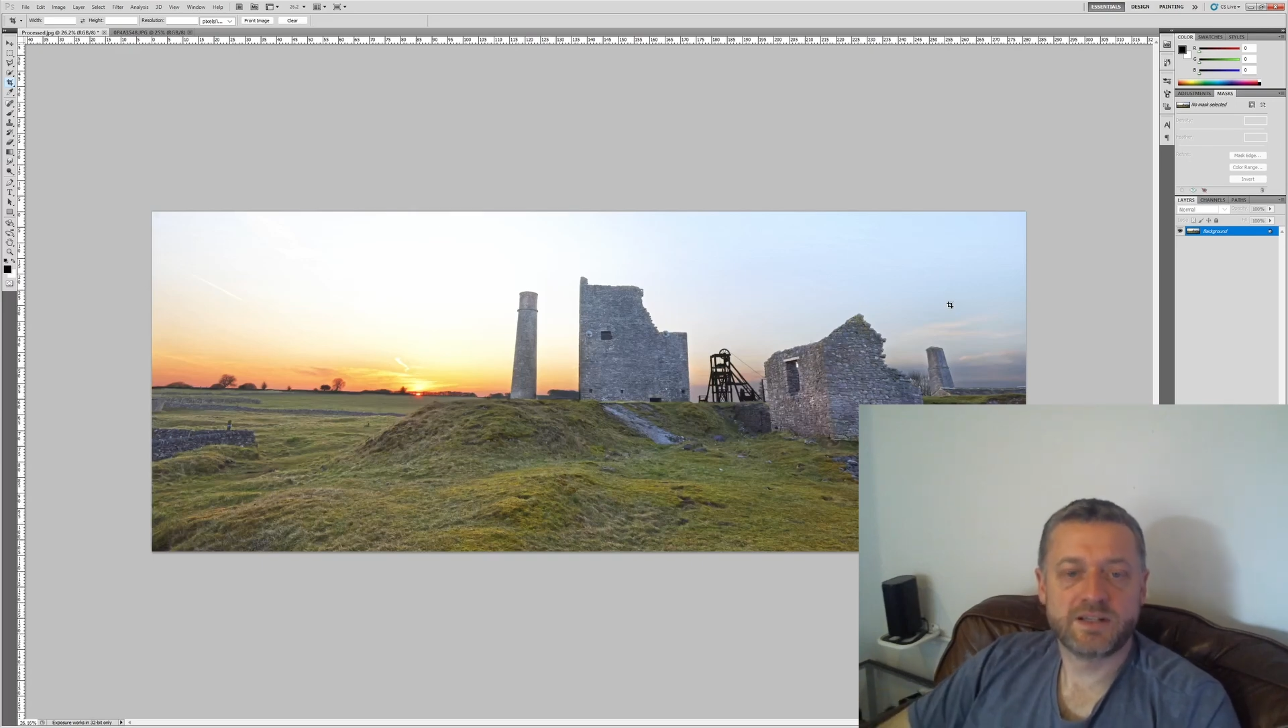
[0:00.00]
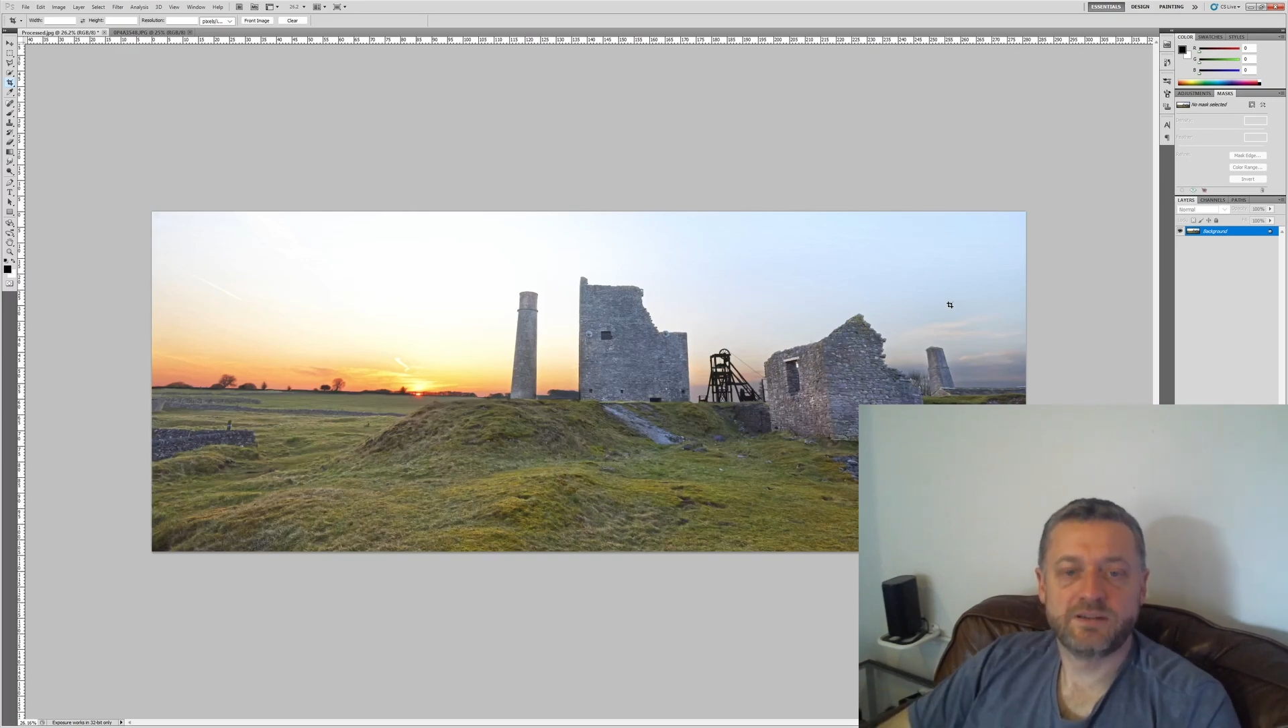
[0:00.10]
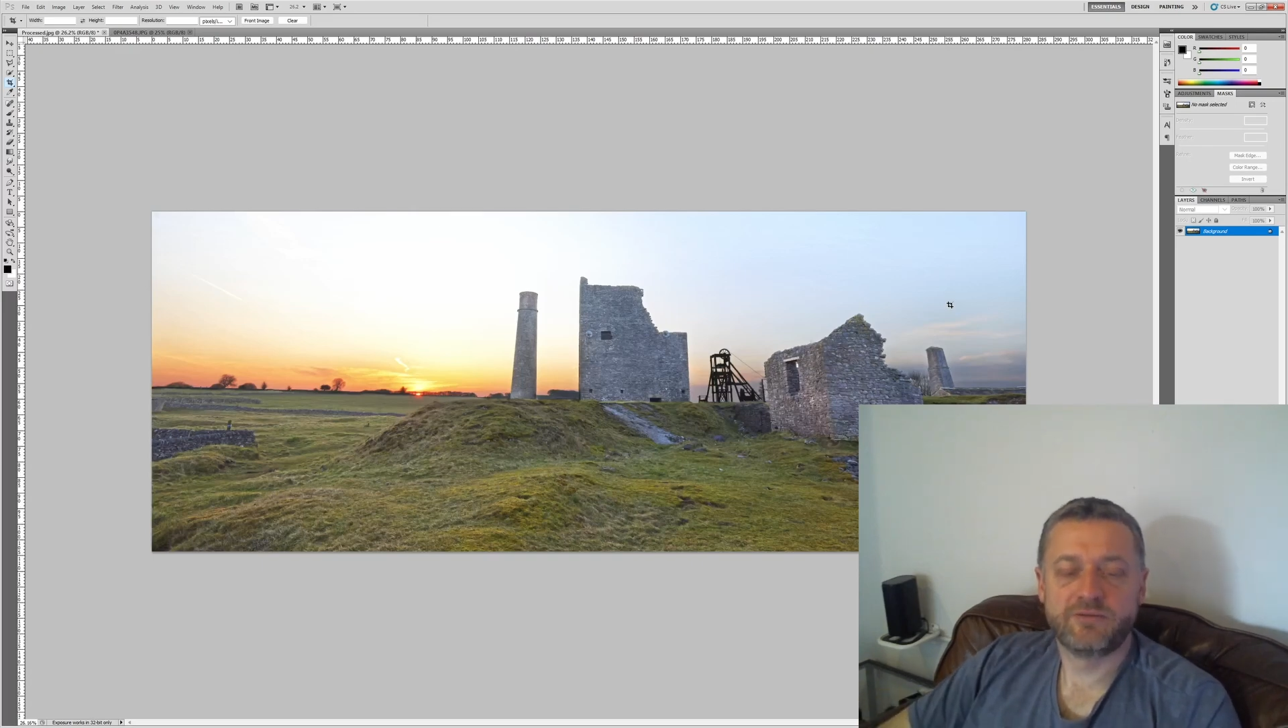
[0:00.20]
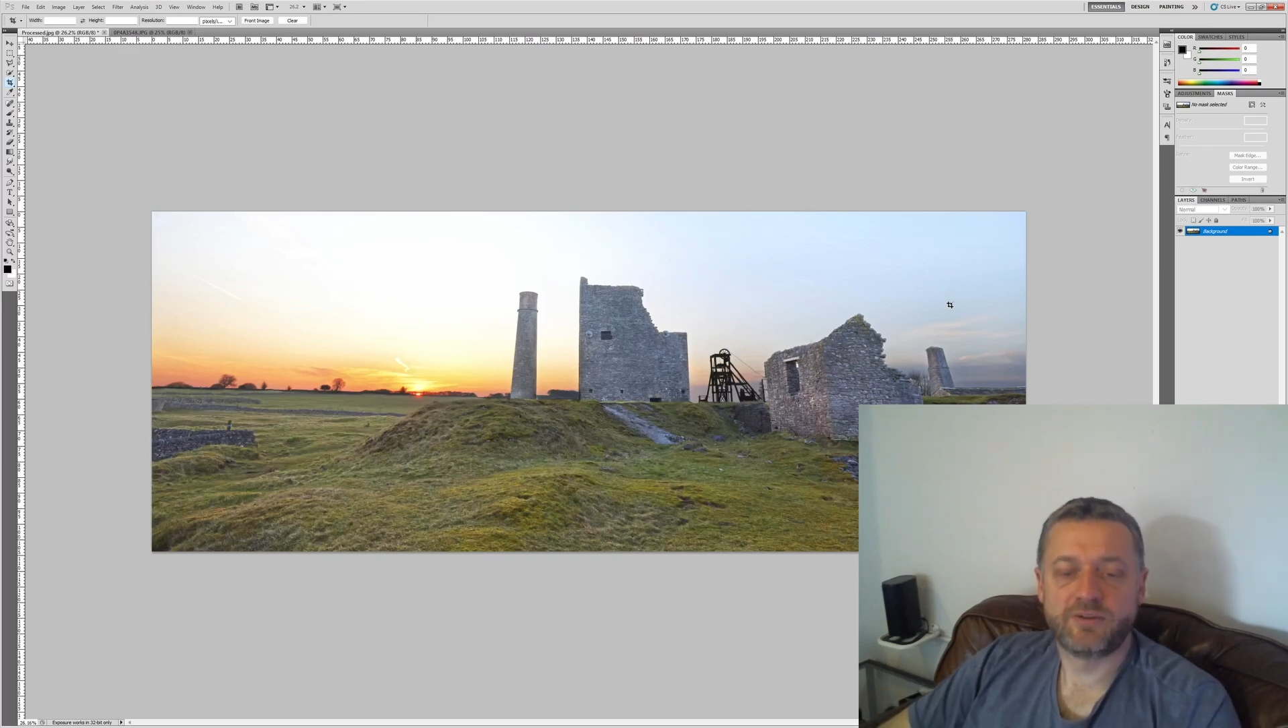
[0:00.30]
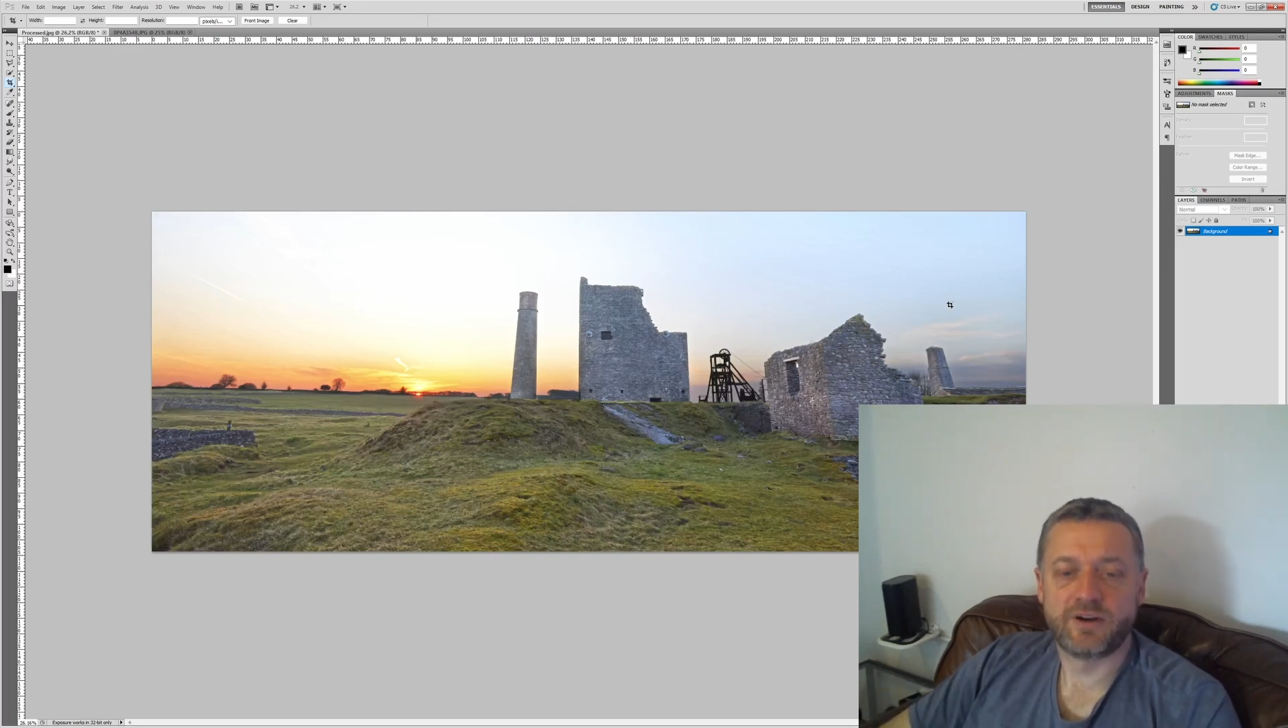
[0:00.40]
that
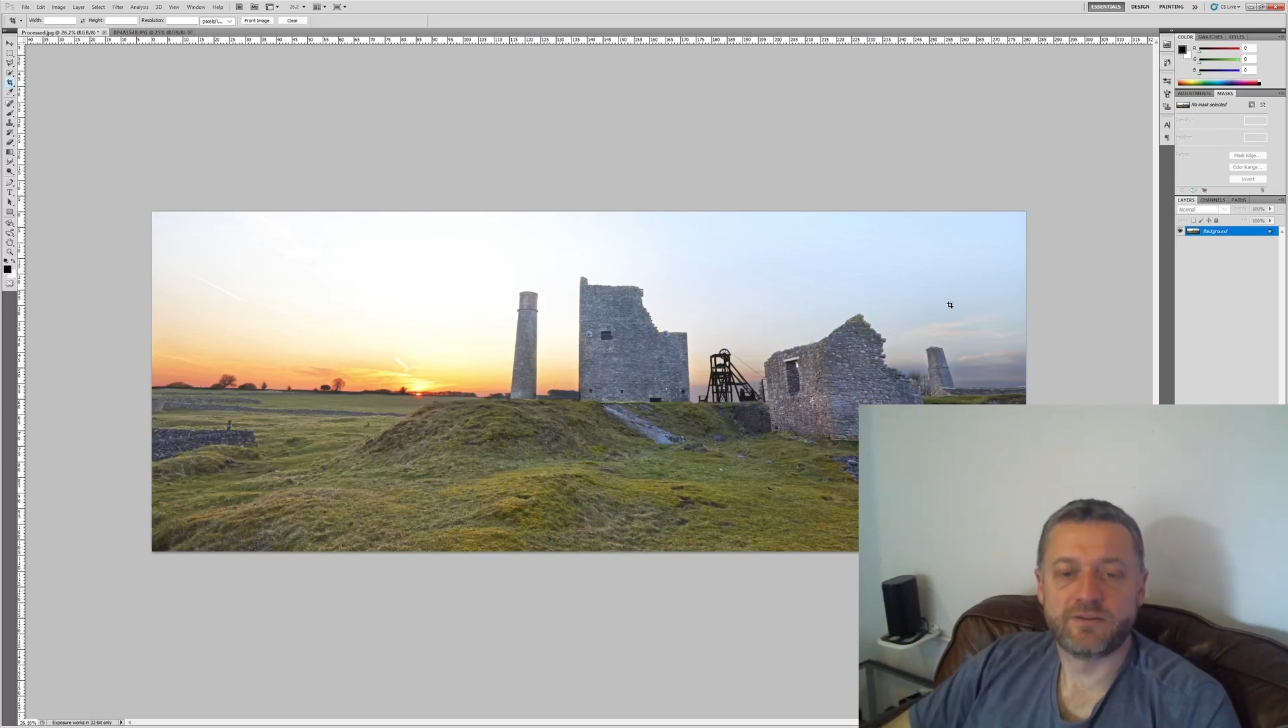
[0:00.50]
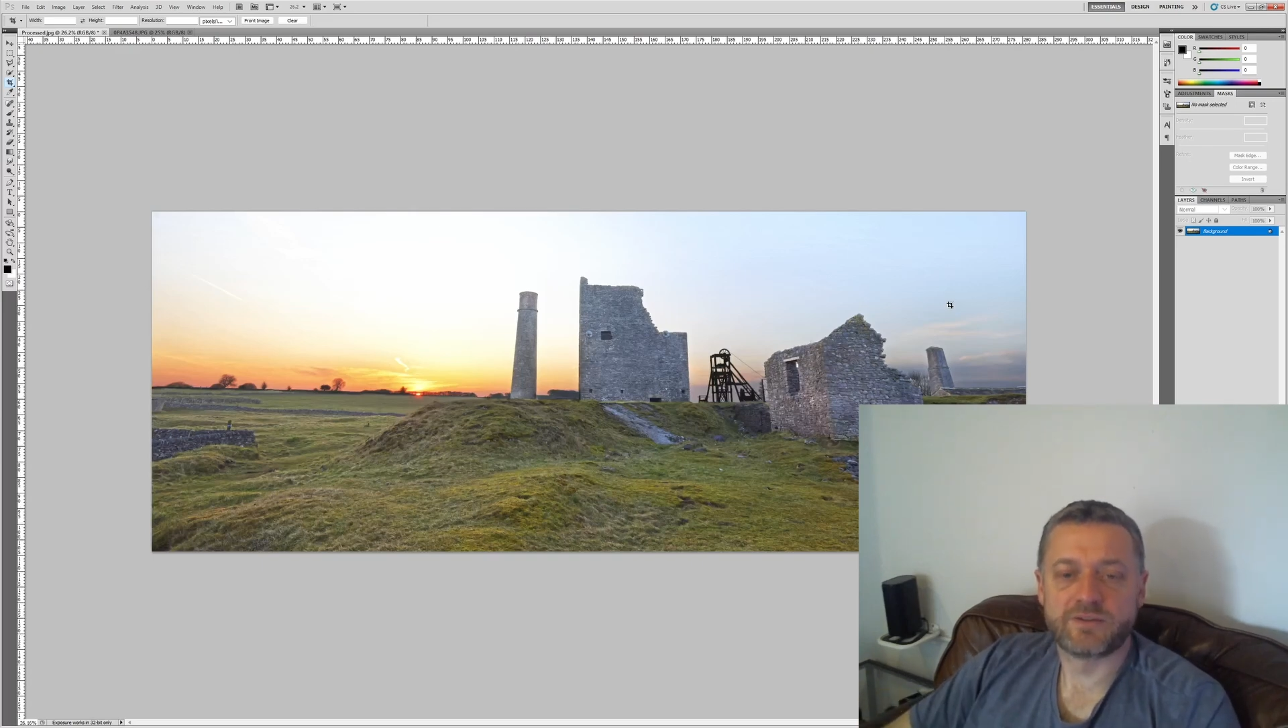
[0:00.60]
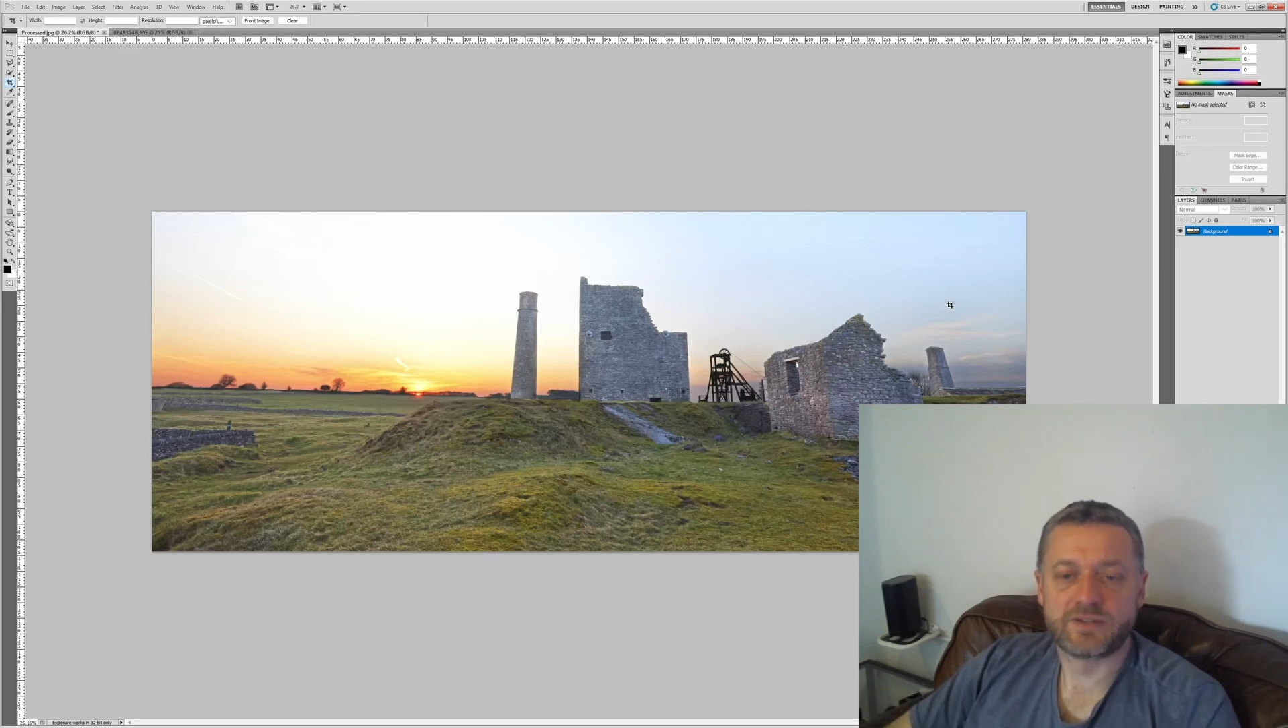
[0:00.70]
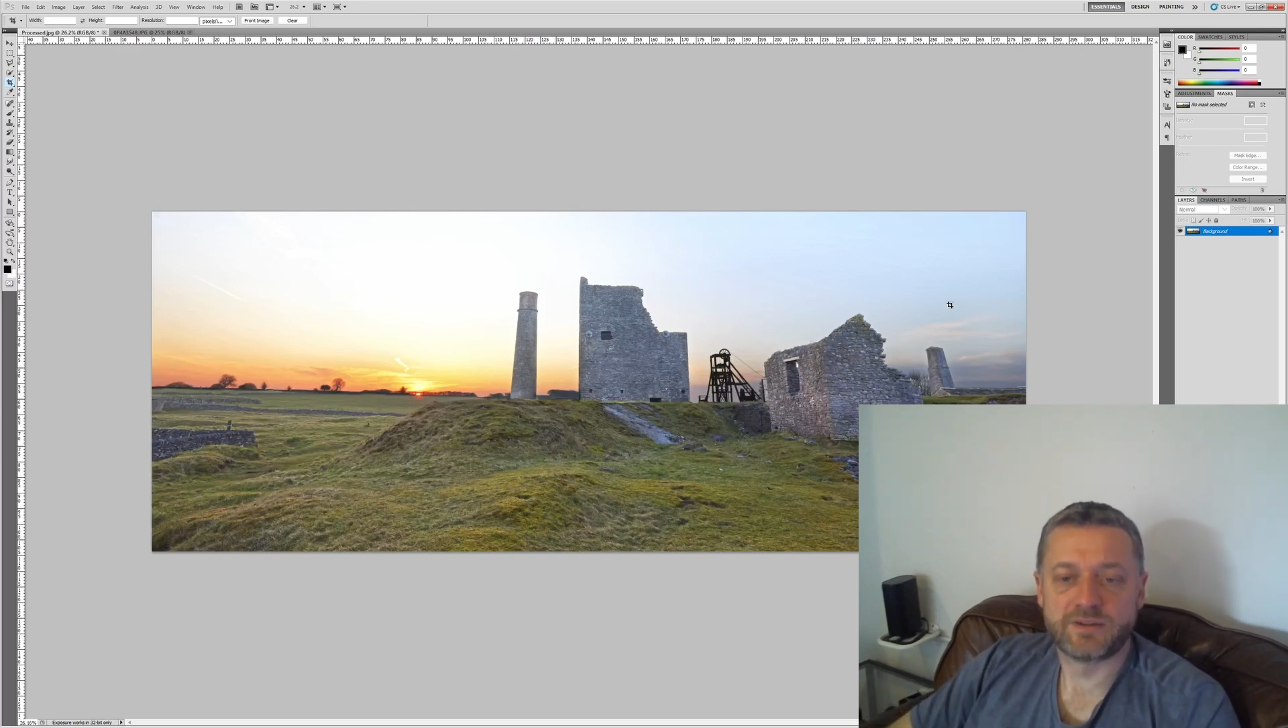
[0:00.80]
in 5 and see